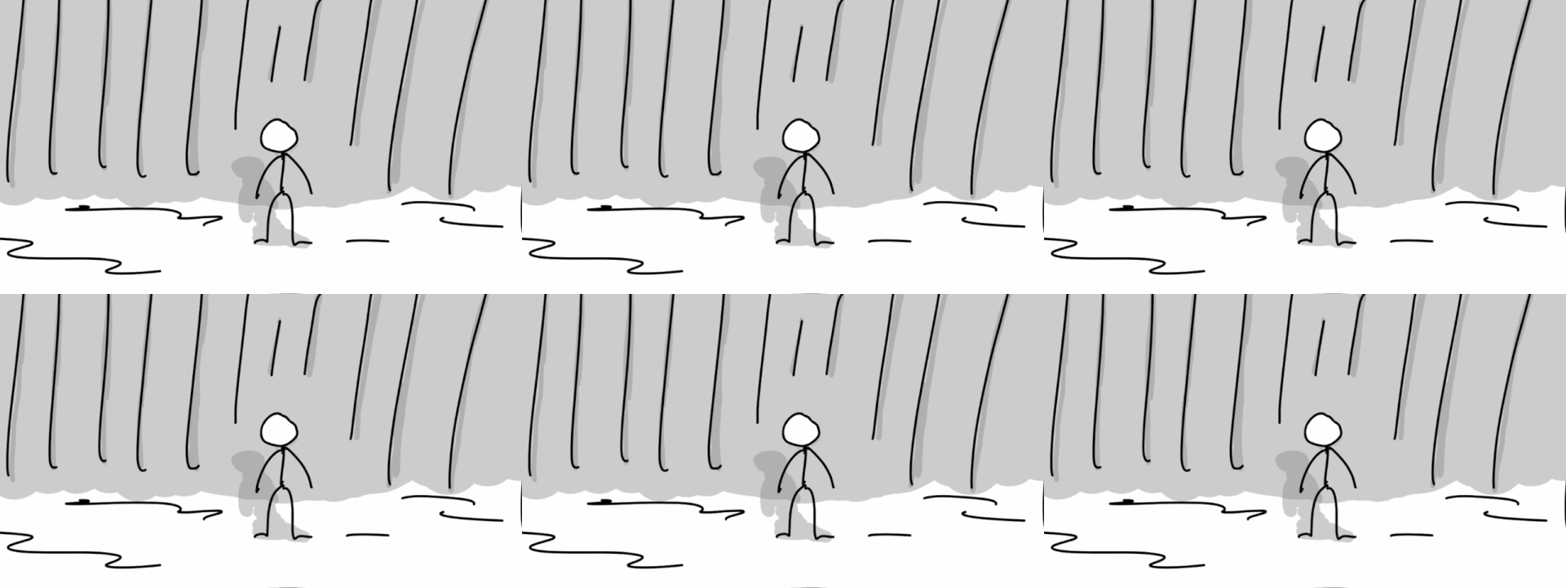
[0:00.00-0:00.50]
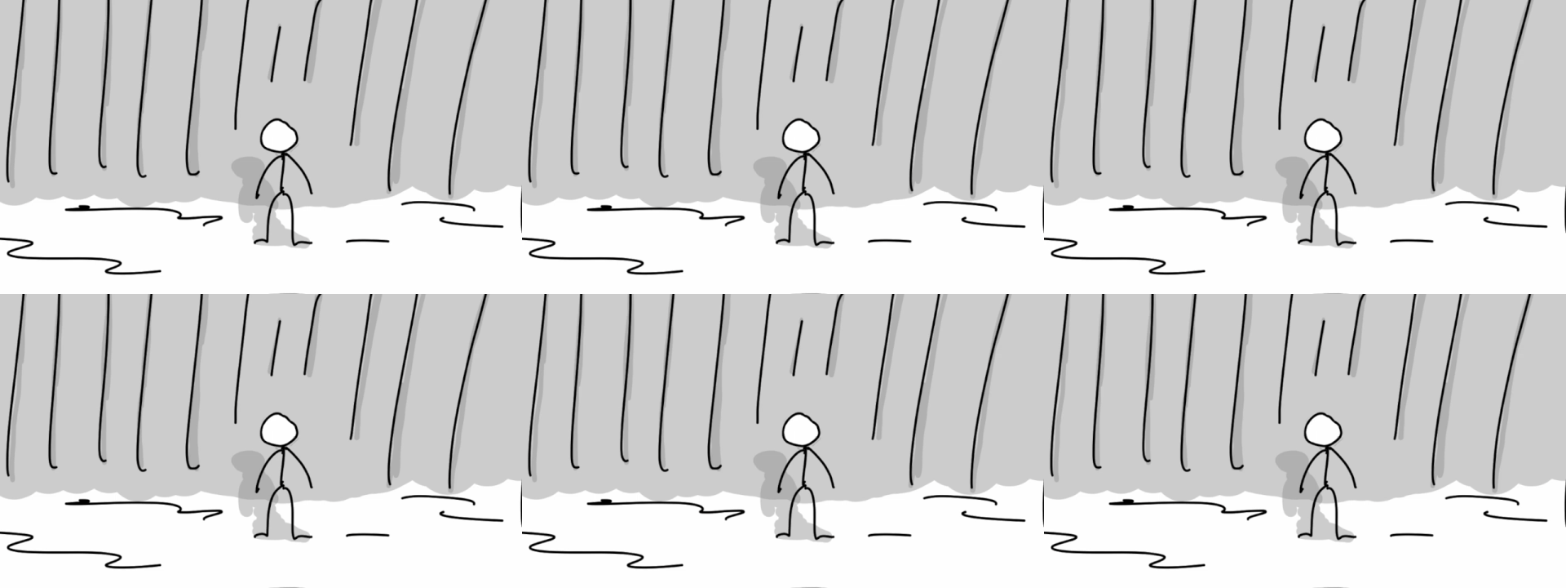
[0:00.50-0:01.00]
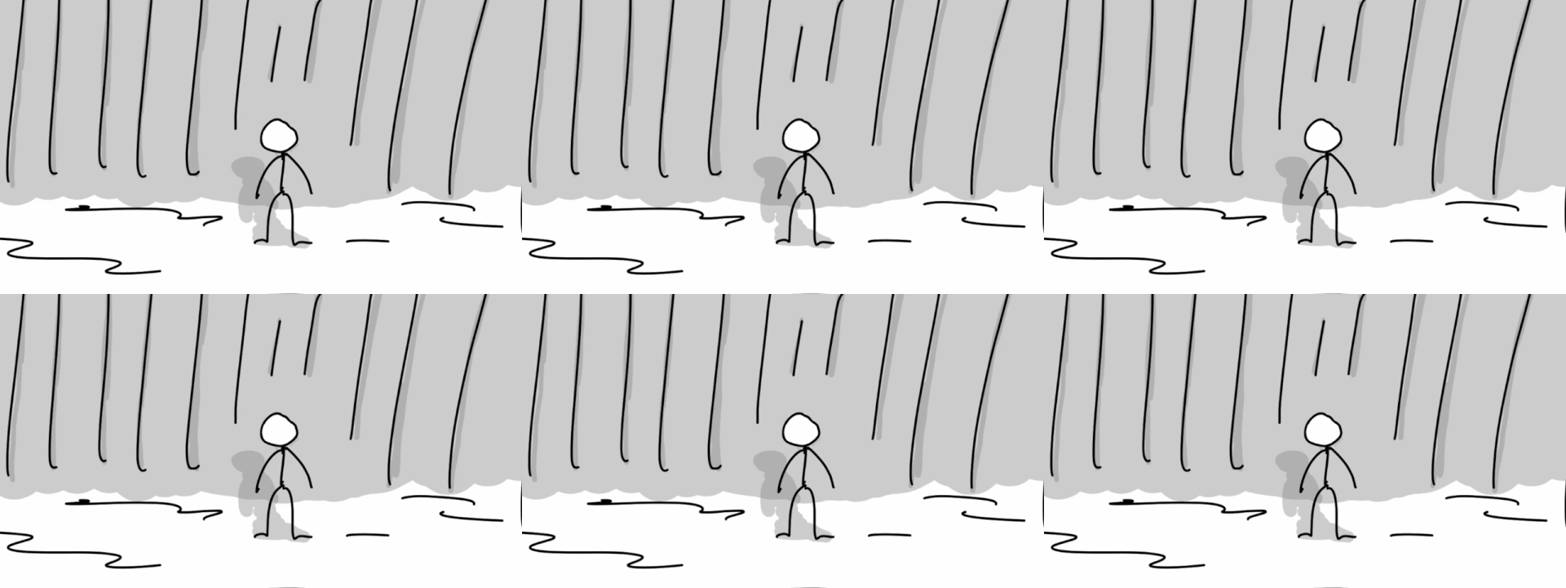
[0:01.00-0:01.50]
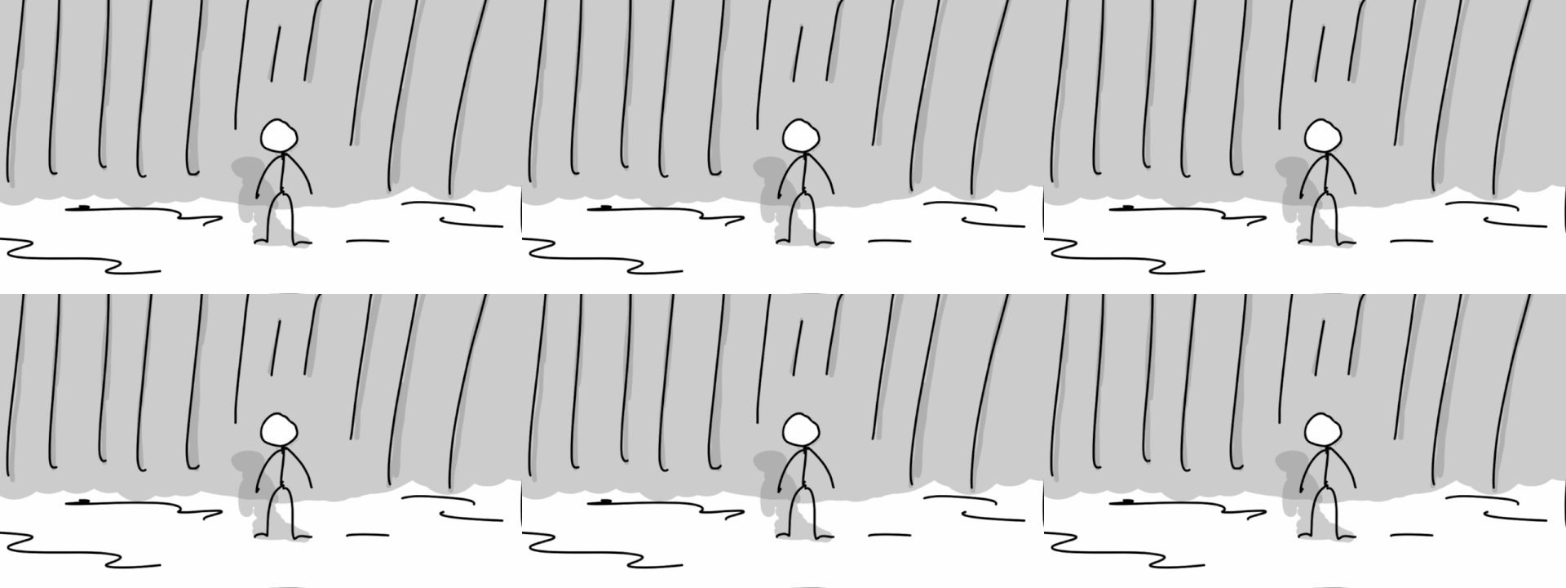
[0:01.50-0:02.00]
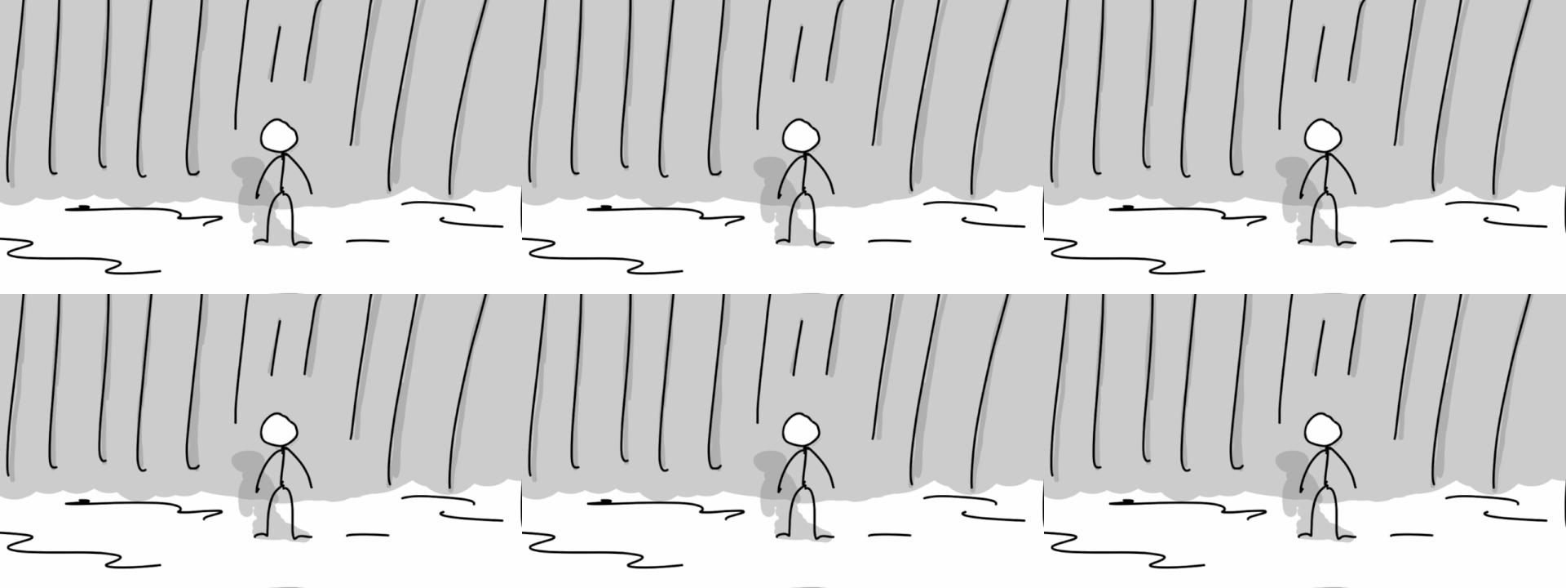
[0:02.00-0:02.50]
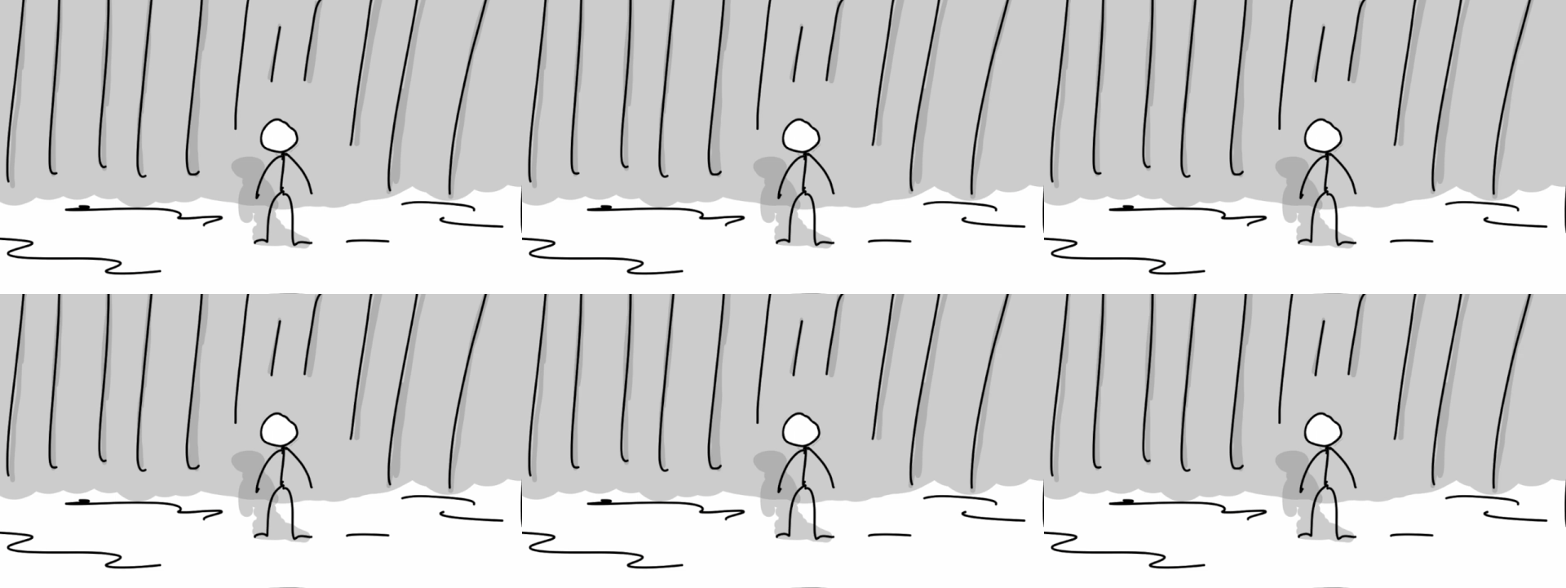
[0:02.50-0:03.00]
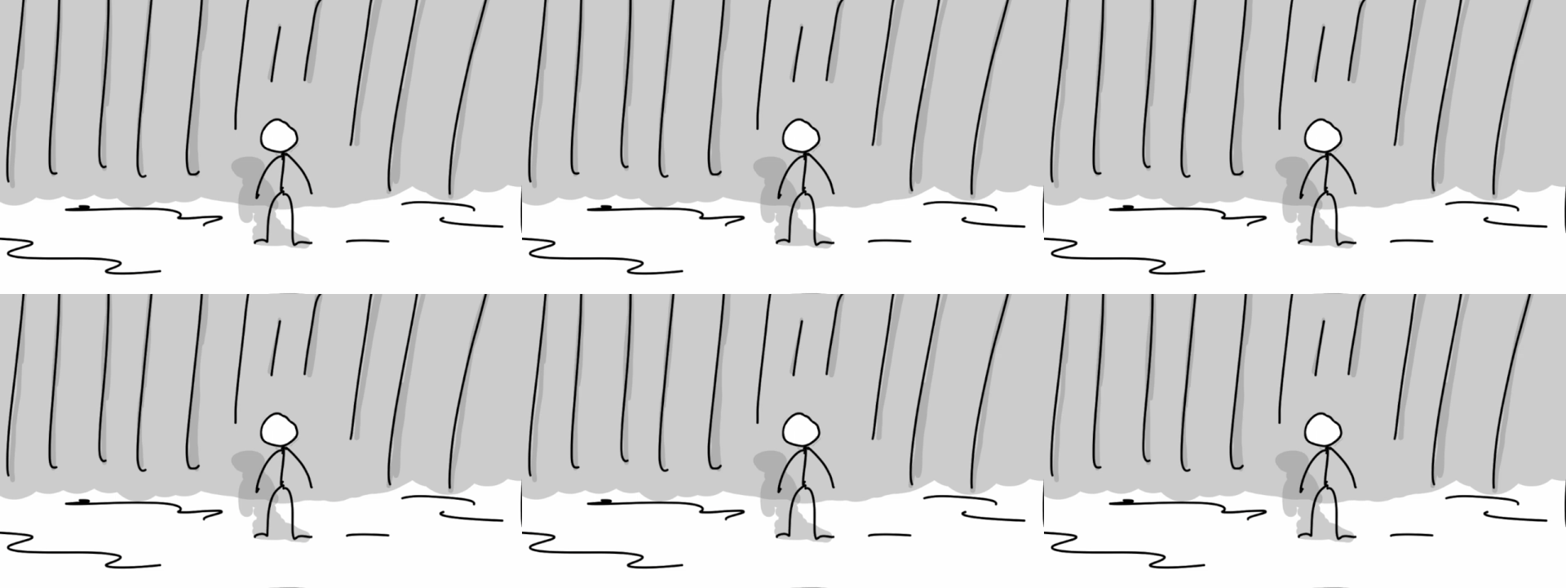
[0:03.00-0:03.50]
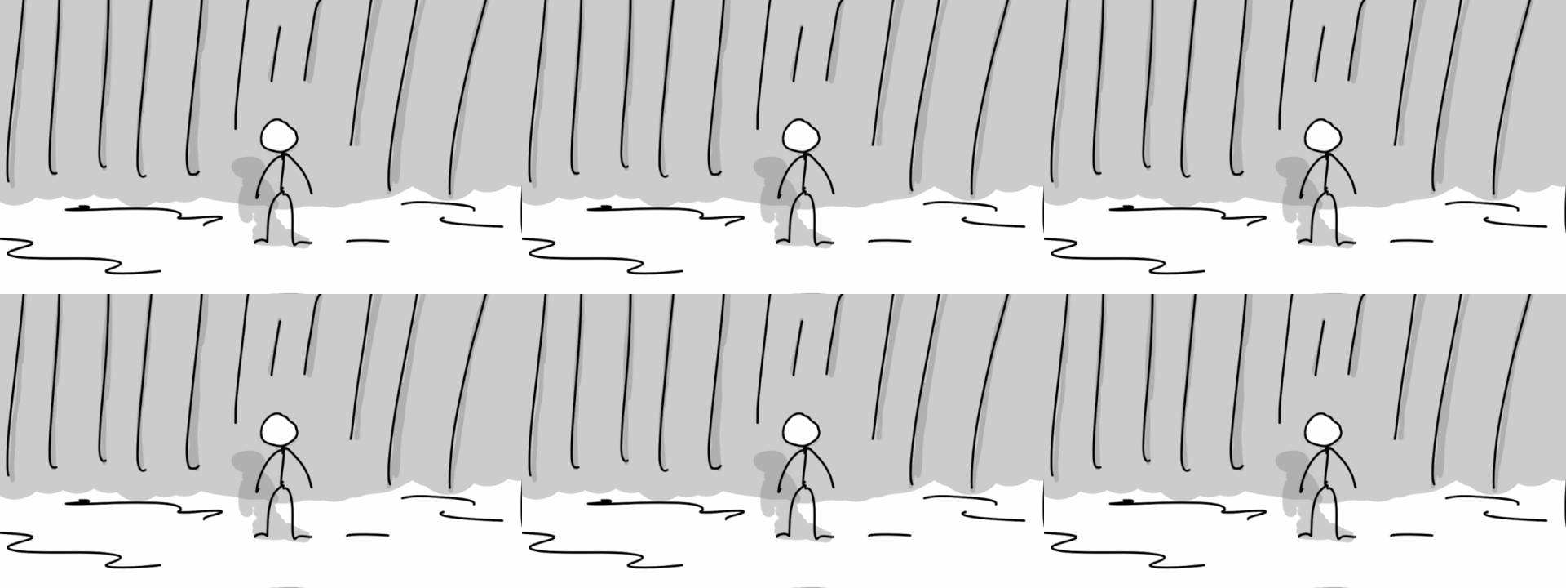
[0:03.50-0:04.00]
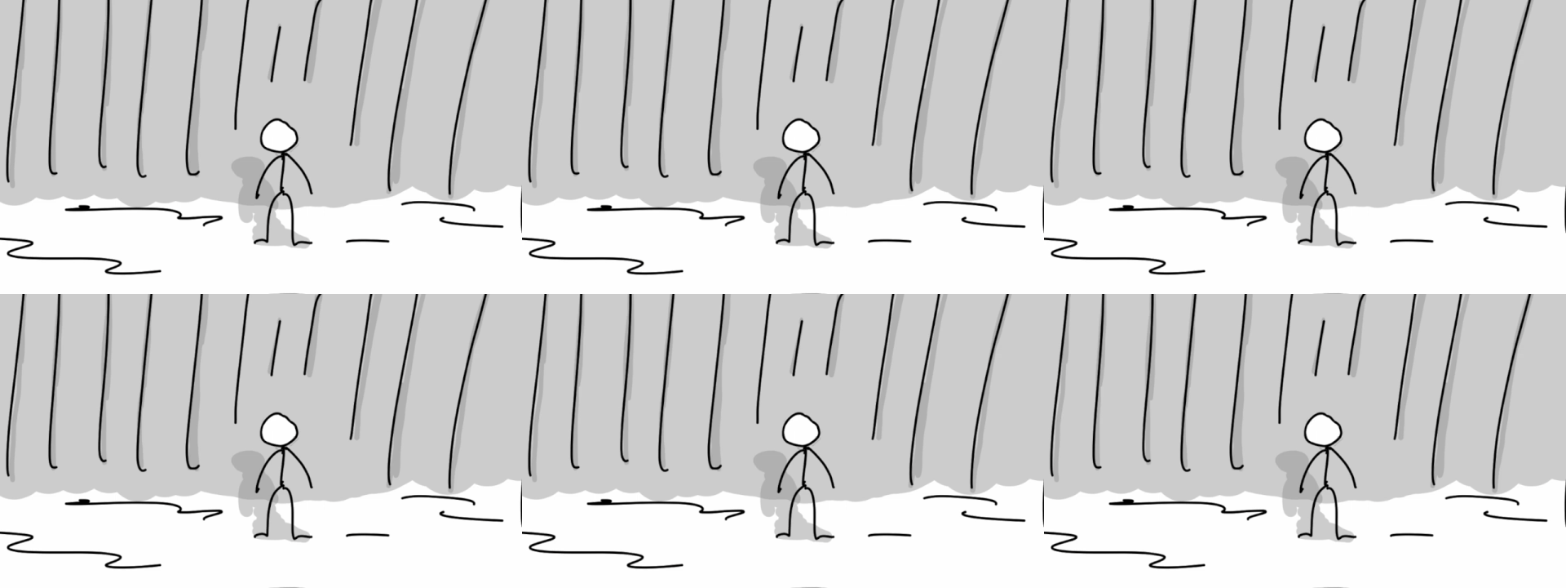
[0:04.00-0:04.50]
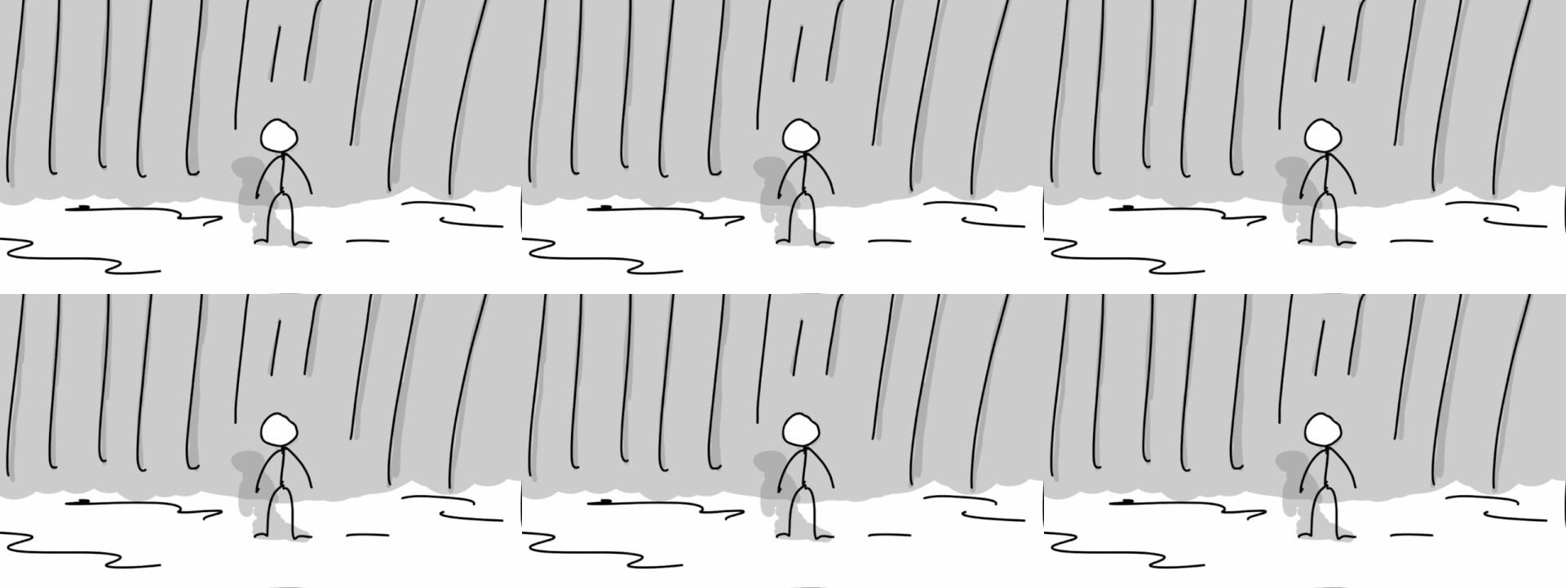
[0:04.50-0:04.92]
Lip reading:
[unreadable: no face in view]